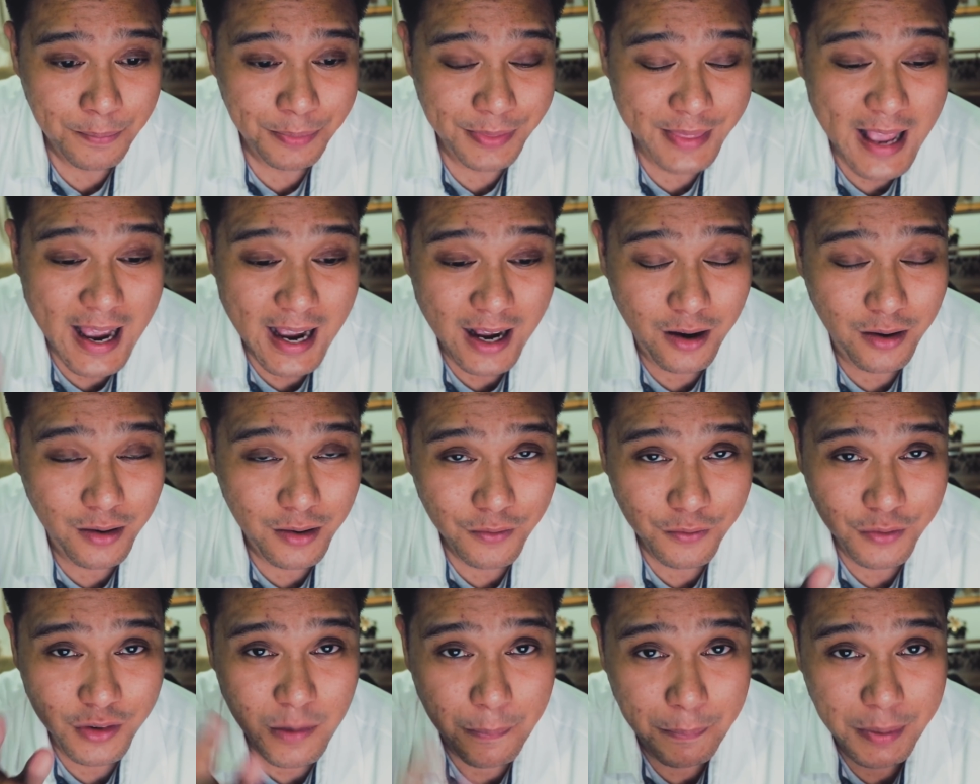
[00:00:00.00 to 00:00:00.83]
Now,
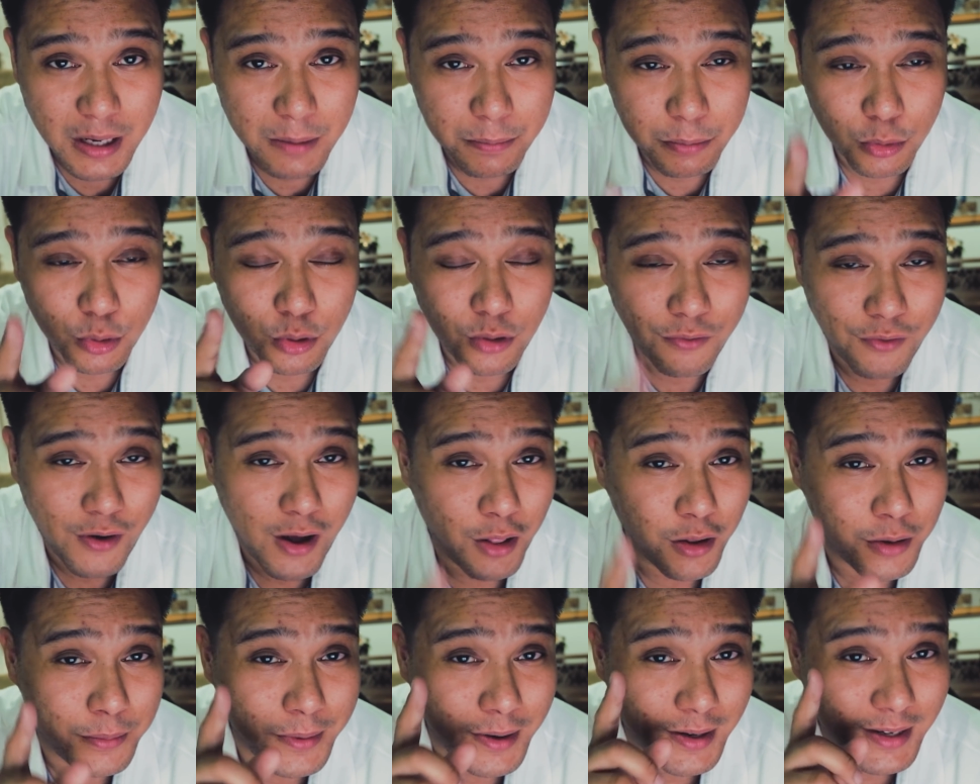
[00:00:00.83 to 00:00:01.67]
for the people who
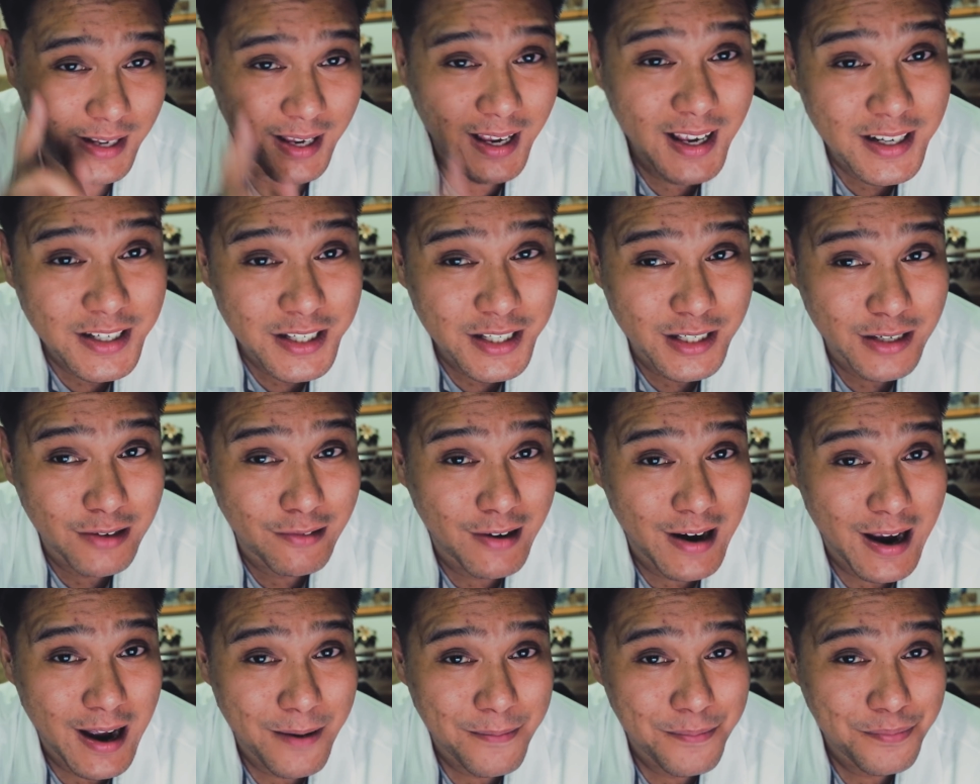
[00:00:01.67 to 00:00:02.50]
followed me on
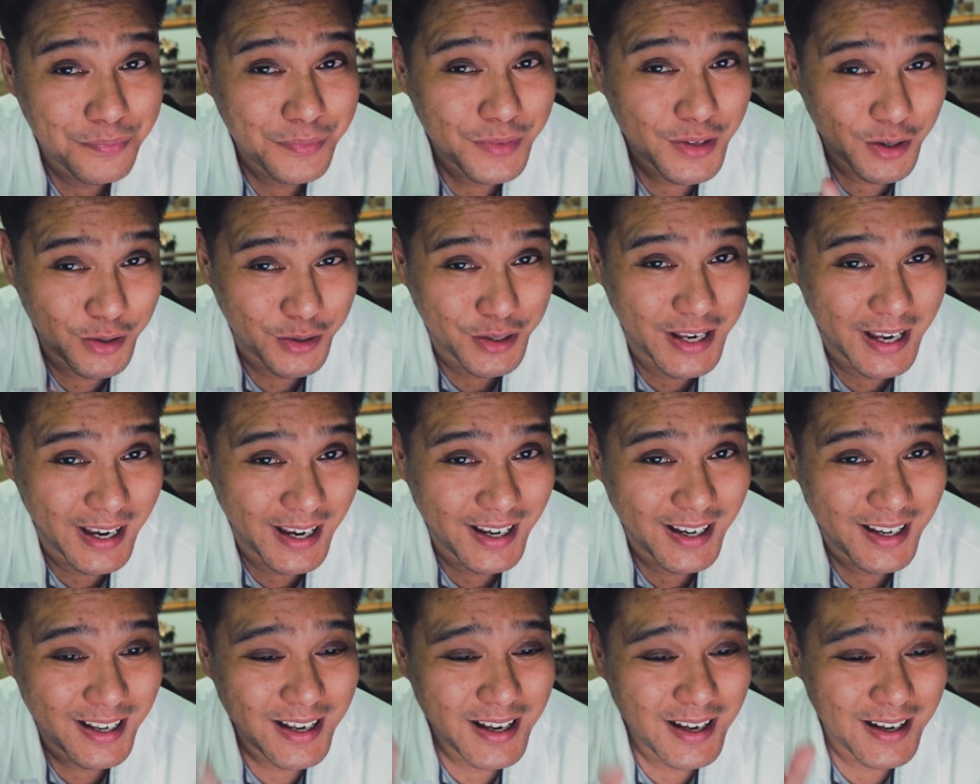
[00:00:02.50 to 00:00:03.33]
Instagram,
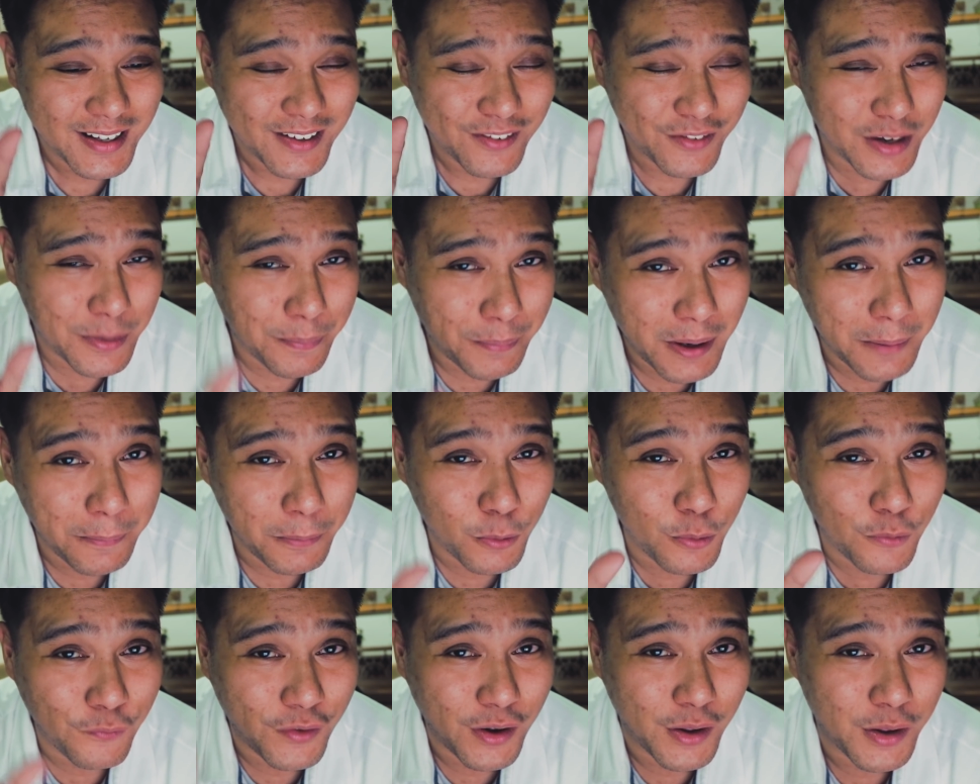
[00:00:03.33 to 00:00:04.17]
okay, for the
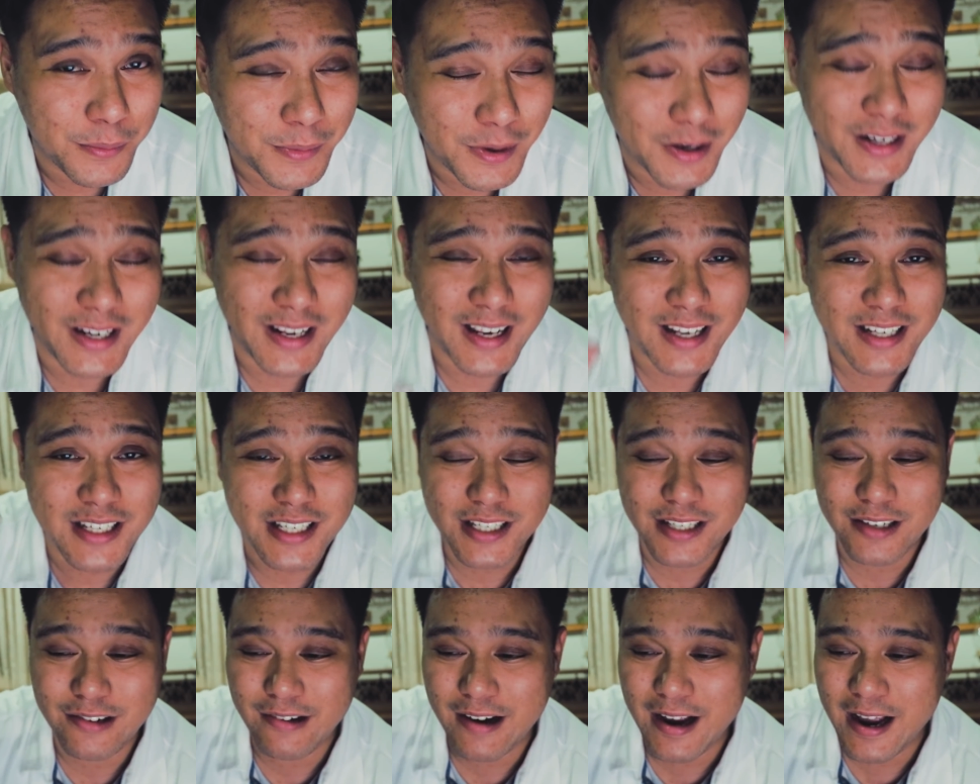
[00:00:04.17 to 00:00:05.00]
people who followed me on
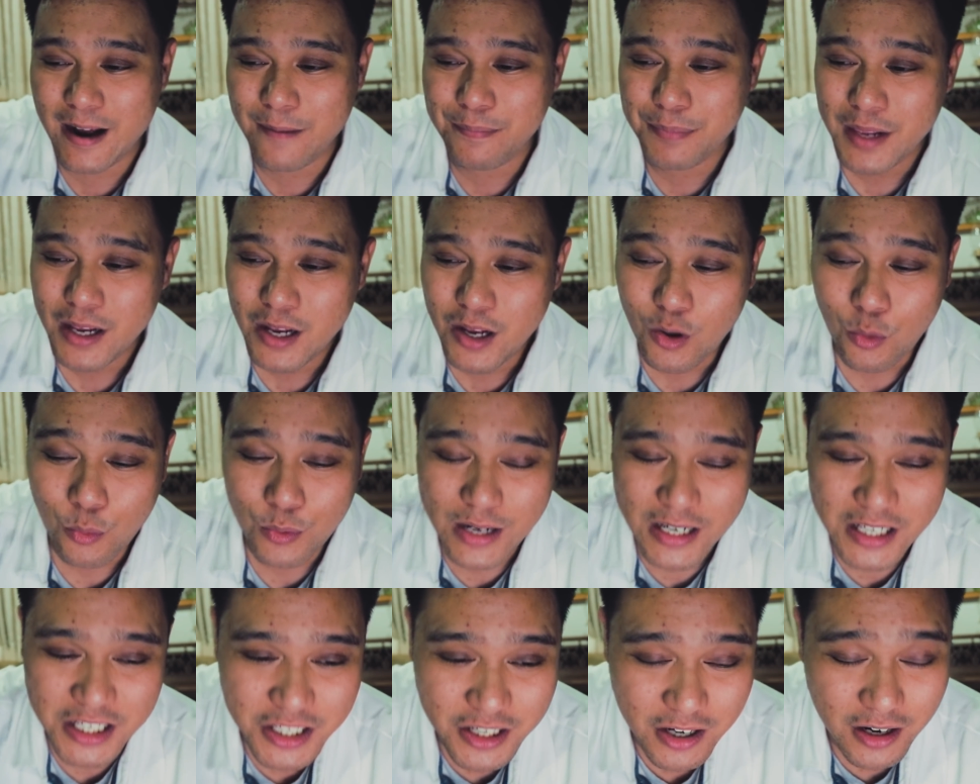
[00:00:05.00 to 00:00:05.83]
Instagram,
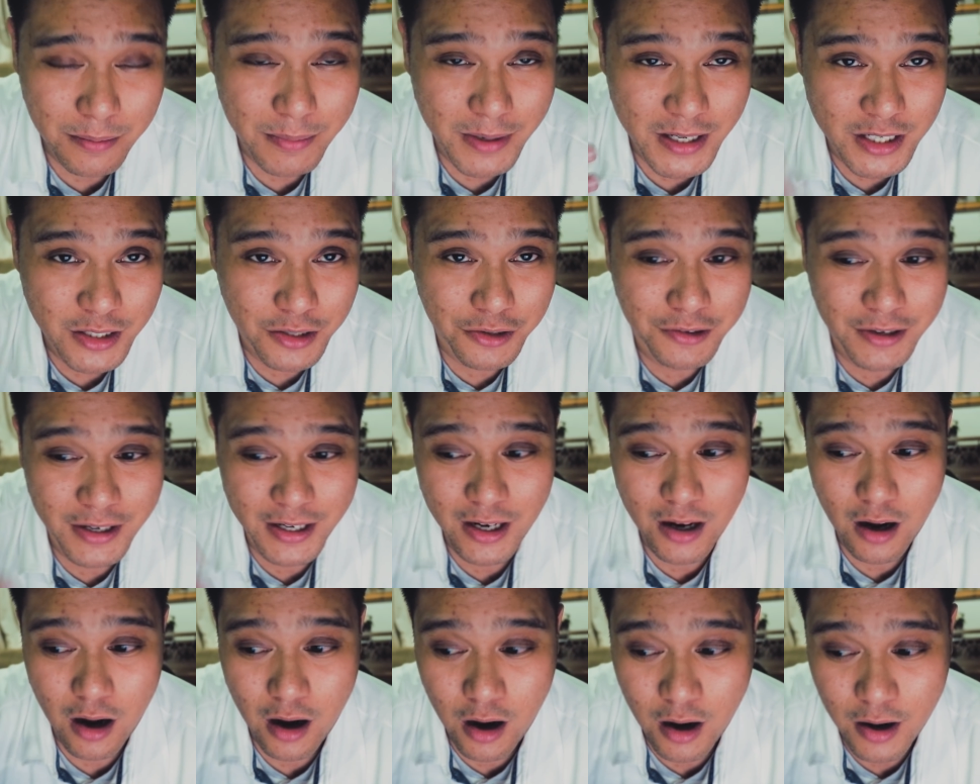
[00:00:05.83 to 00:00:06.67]
when I shared my
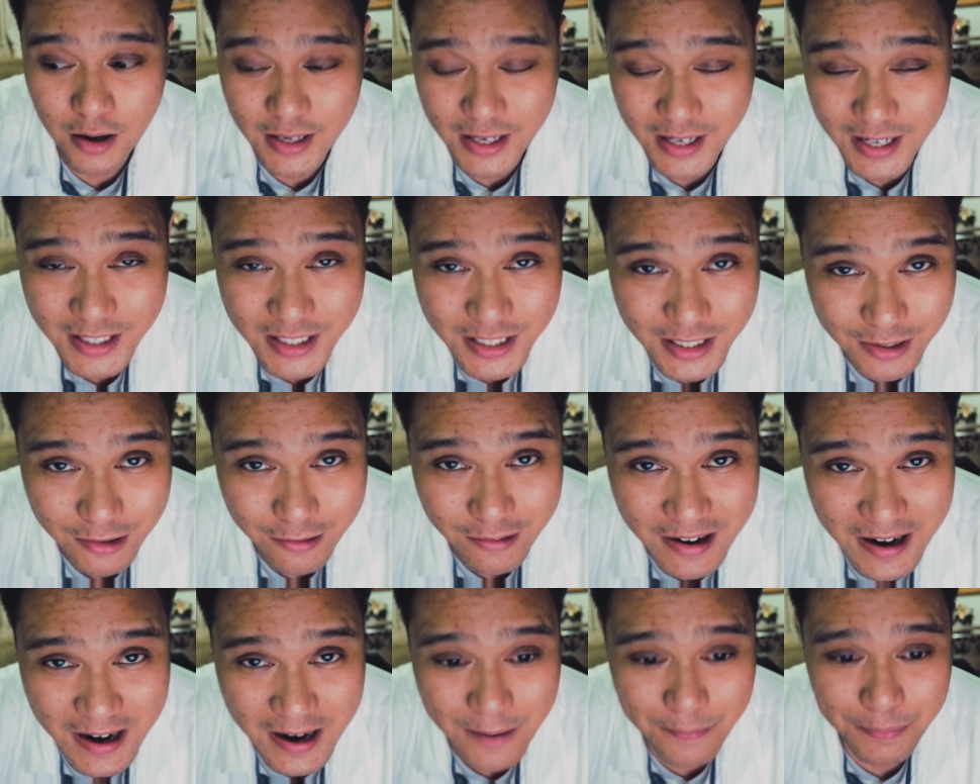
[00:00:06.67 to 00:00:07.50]
story on
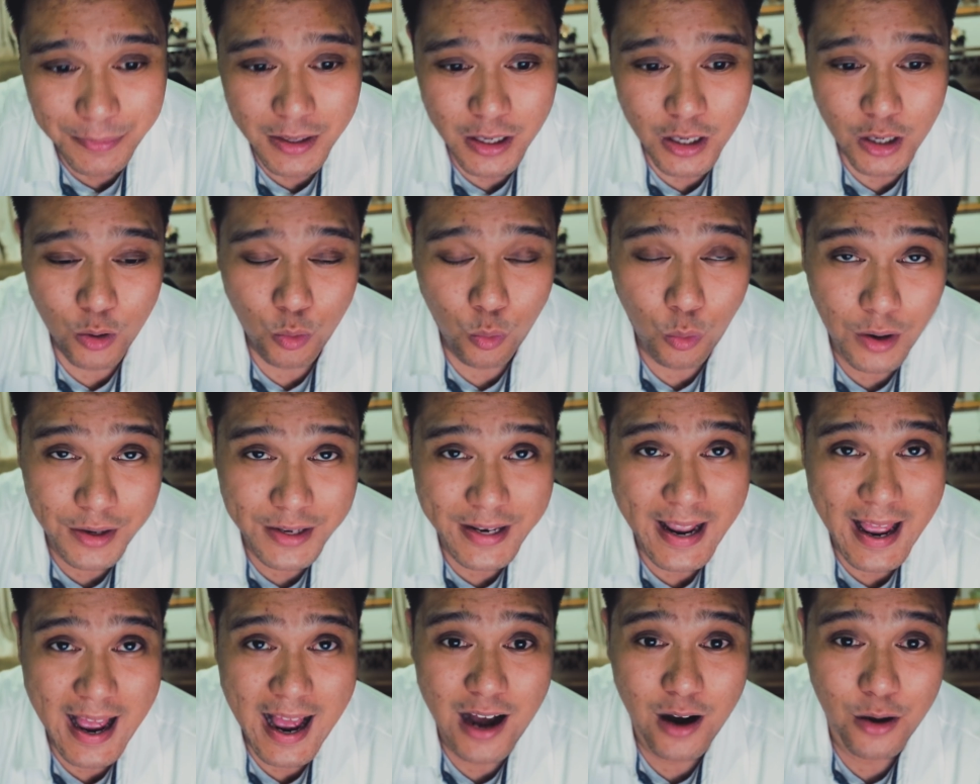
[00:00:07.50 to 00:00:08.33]
Instagram, will
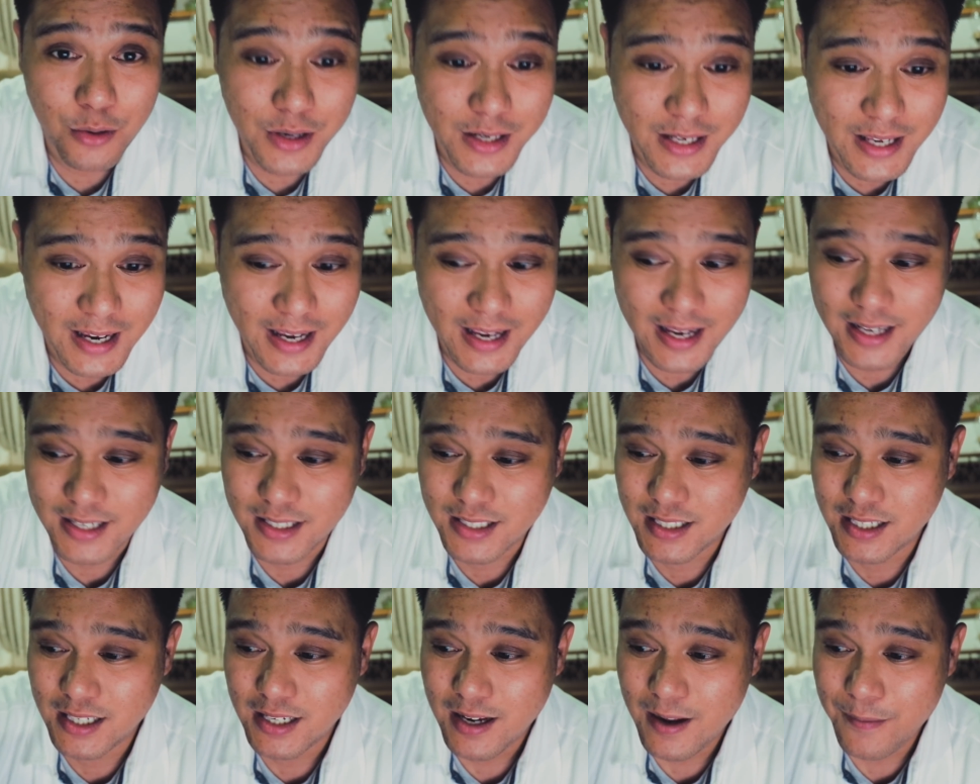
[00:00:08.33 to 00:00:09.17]
now
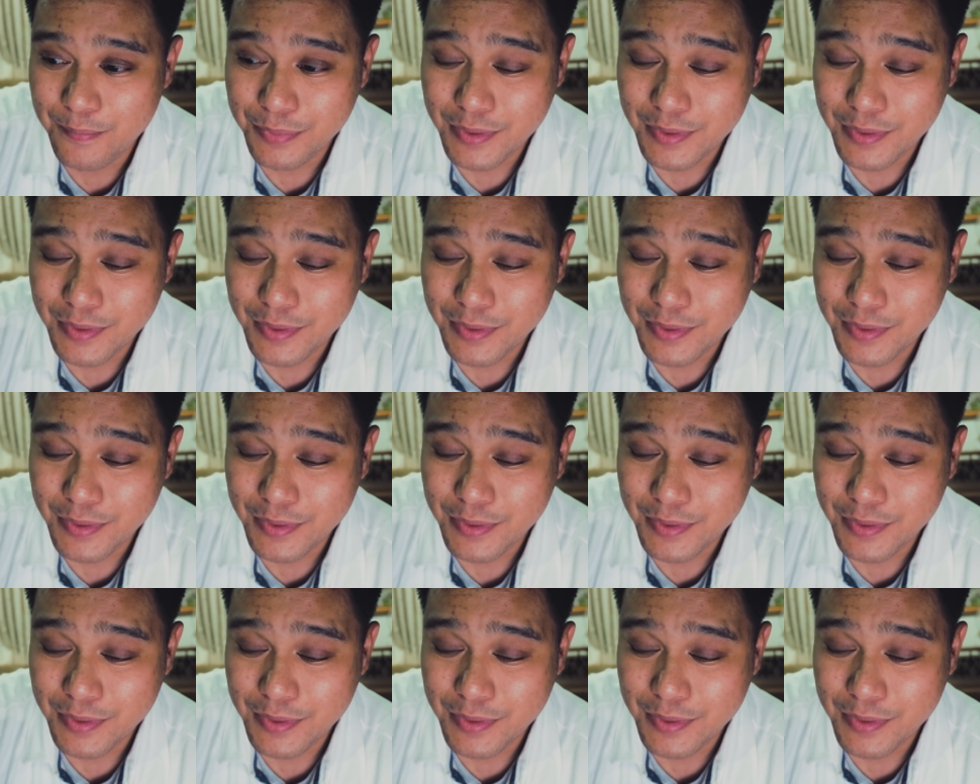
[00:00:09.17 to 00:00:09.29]
get